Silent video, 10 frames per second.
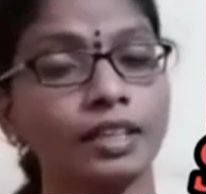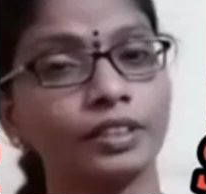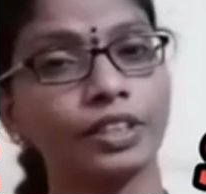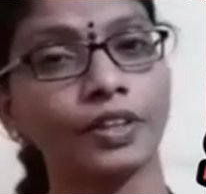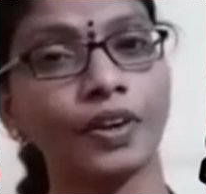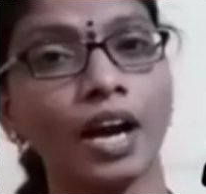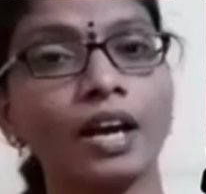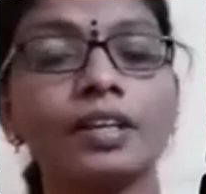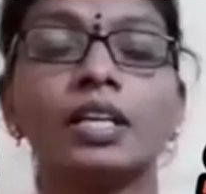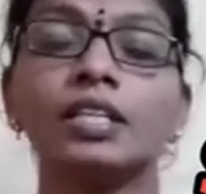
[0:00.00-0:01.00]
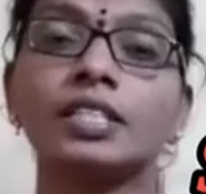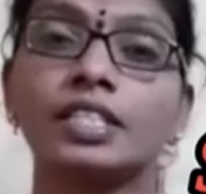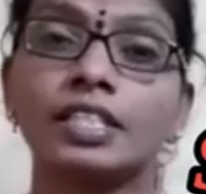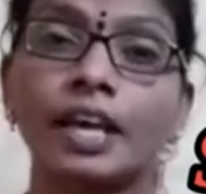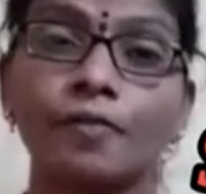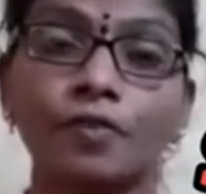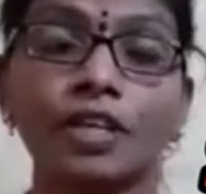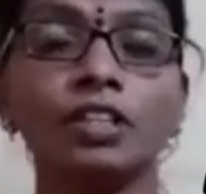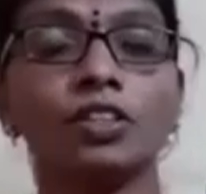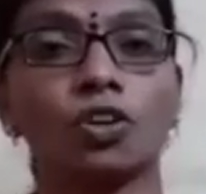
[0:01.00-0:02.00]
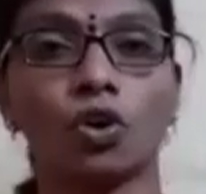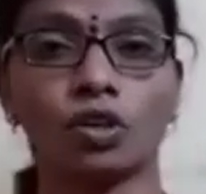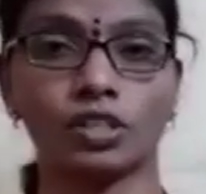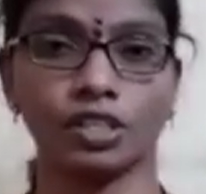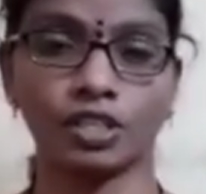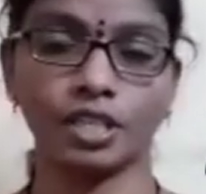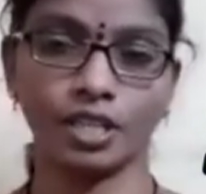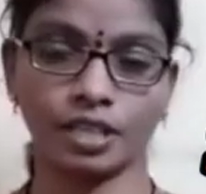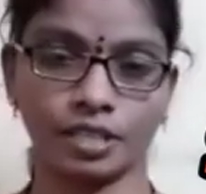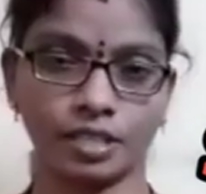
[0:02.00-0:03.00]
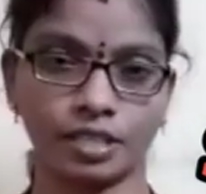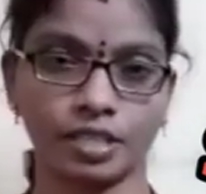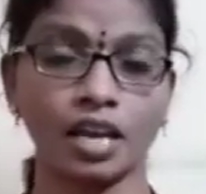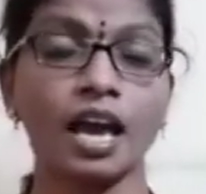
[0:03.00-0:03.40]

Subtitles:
There are 7 continents.